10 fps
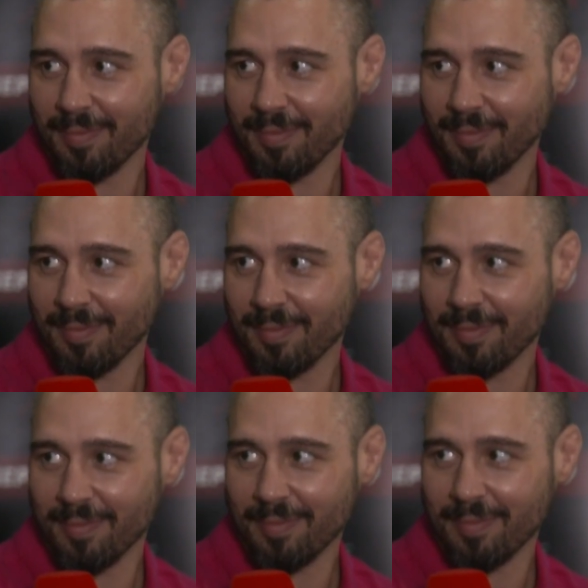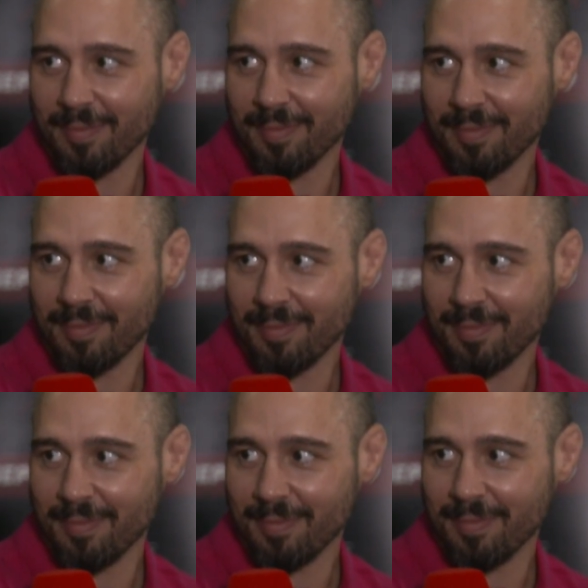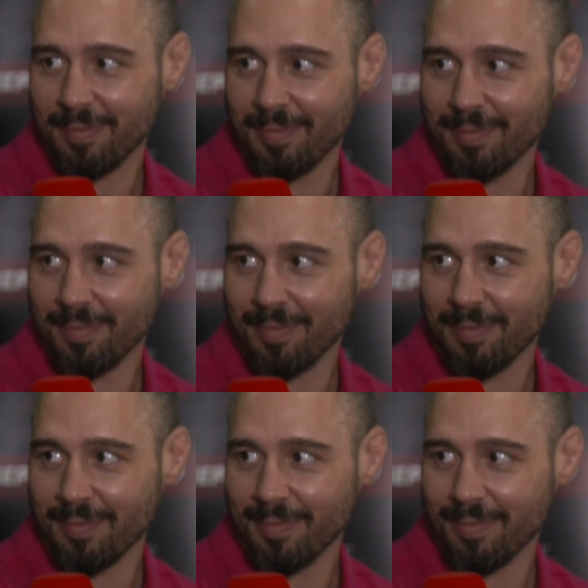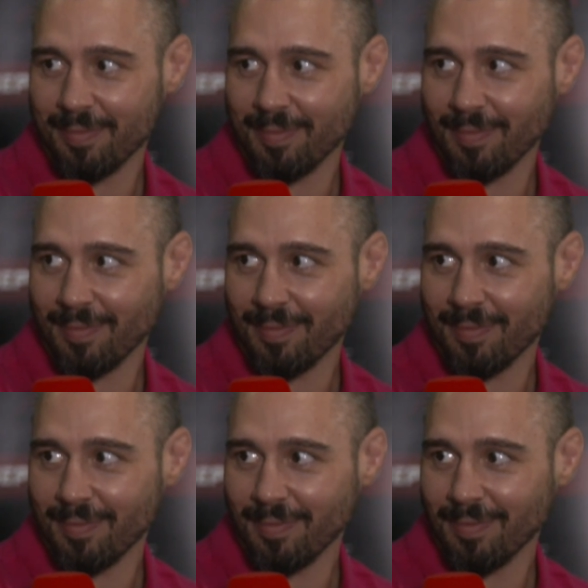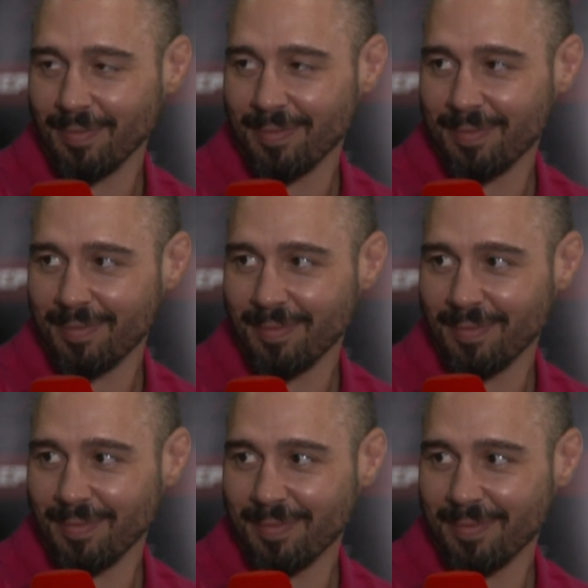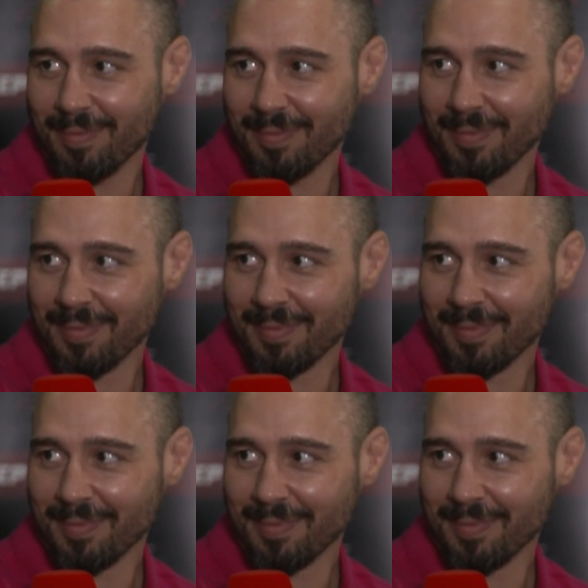(silent)